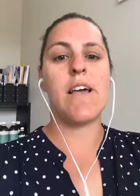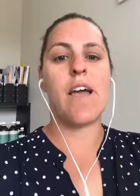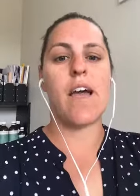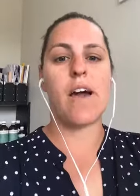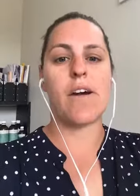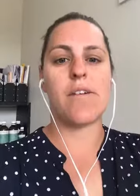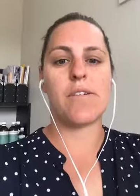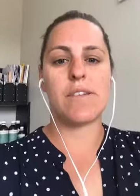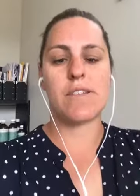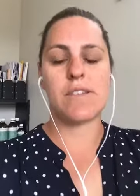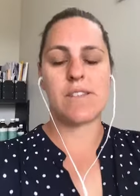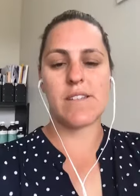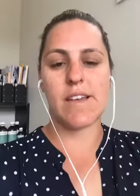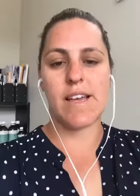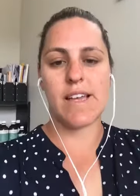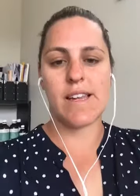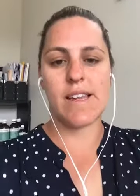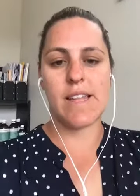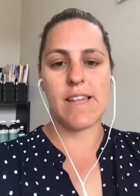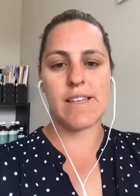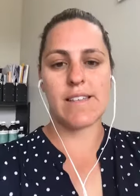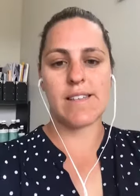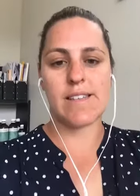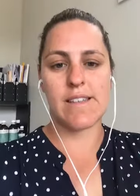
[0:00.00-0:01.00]
Our inside
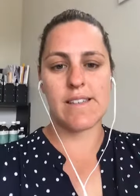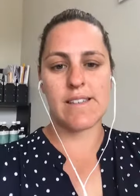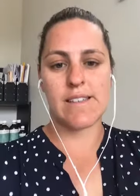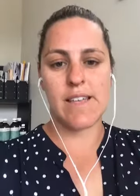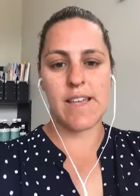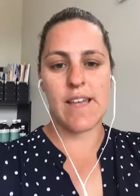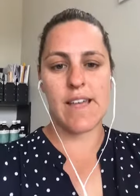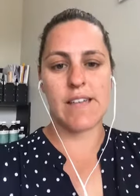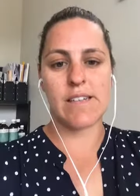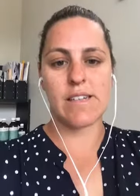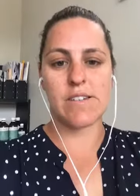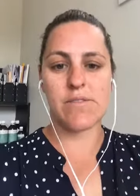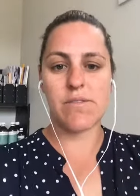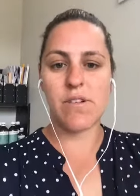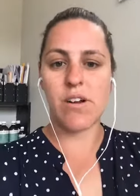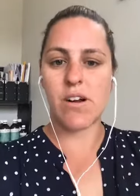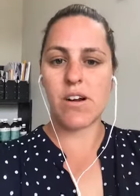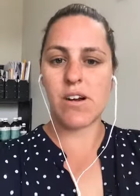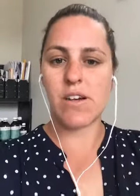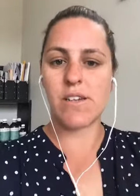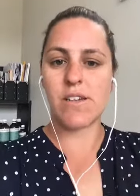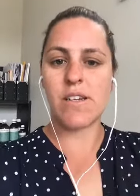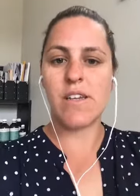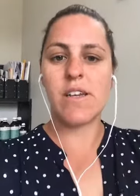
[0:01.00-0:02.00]
leg says canter
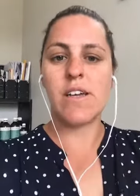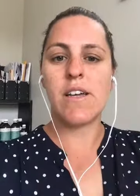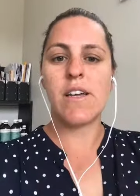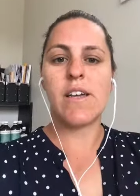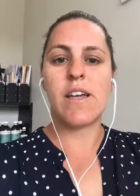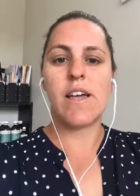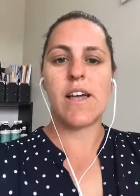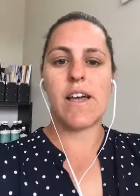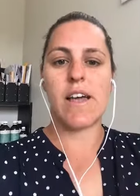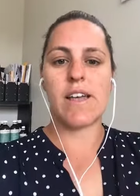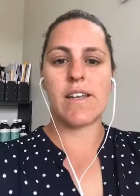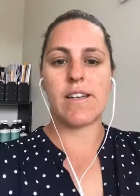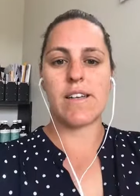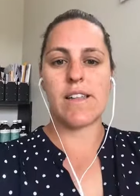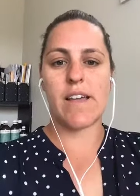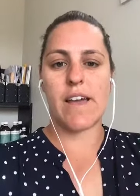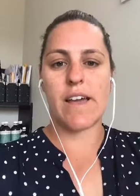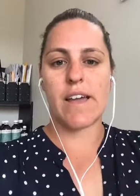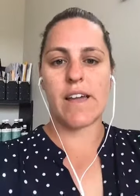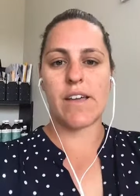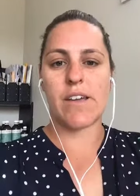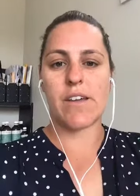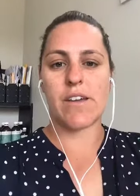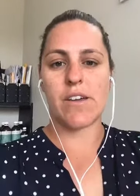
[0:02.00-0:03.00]
on, and
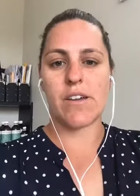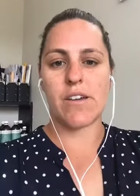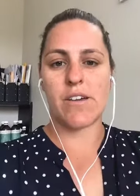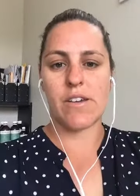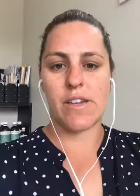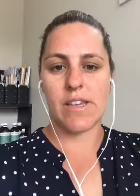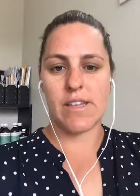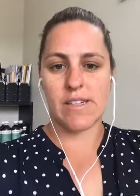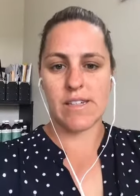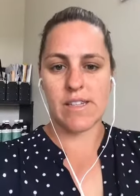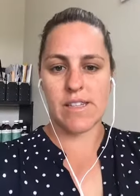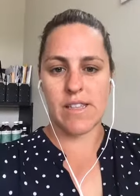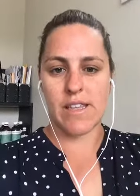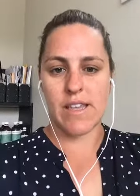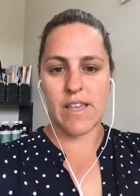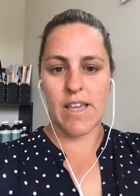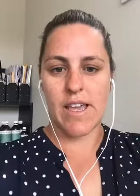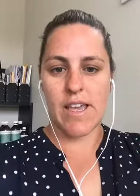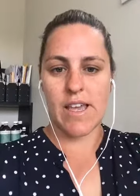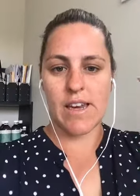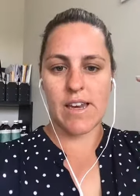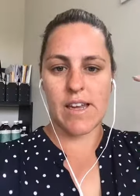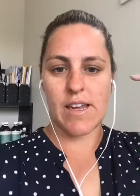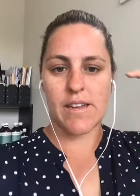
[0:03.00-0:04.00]
they go into the
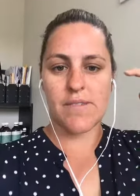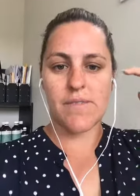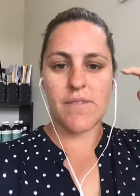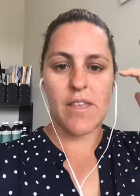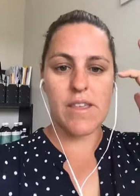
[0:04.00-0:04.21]
canter.